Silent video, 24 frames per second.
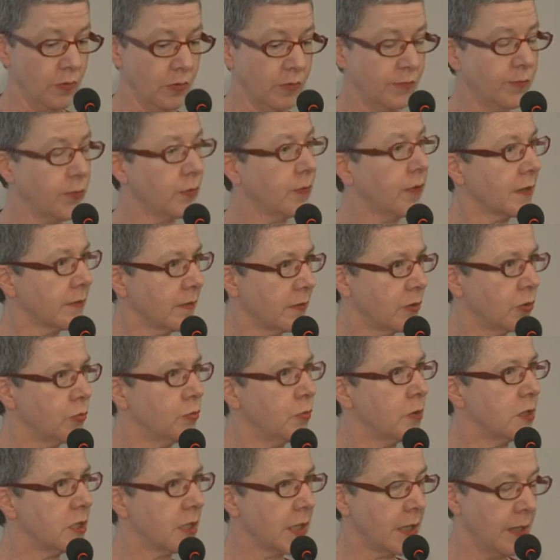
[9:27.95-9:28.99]
for us to
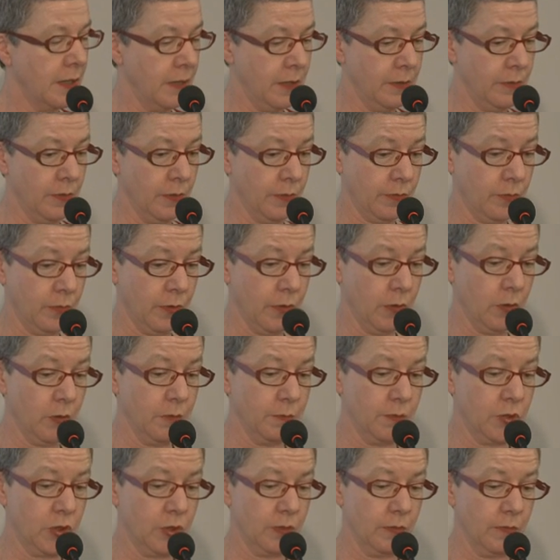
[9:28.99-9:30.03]
retain the three
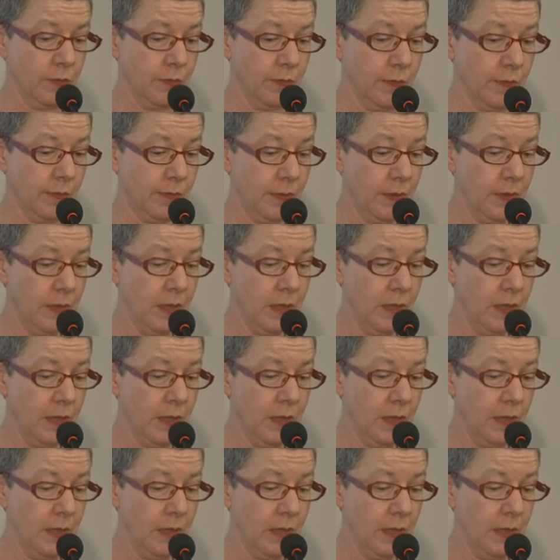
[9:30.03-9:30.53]
options.